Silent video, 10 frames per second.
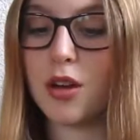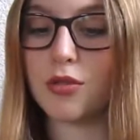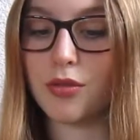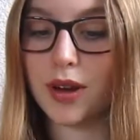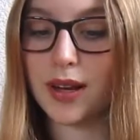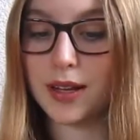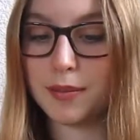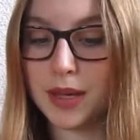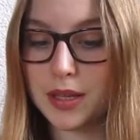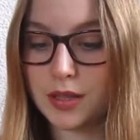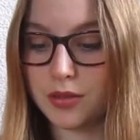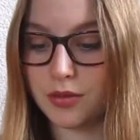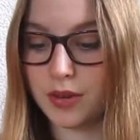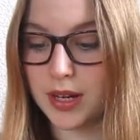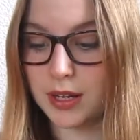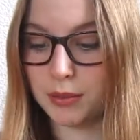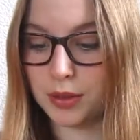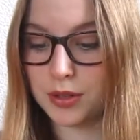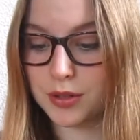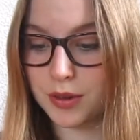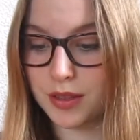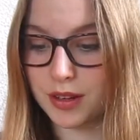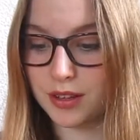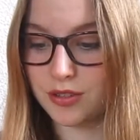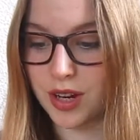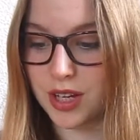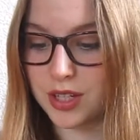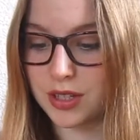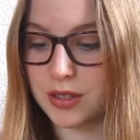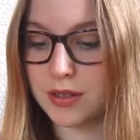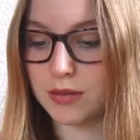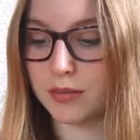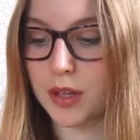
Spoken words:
really missed reading books with illustrations,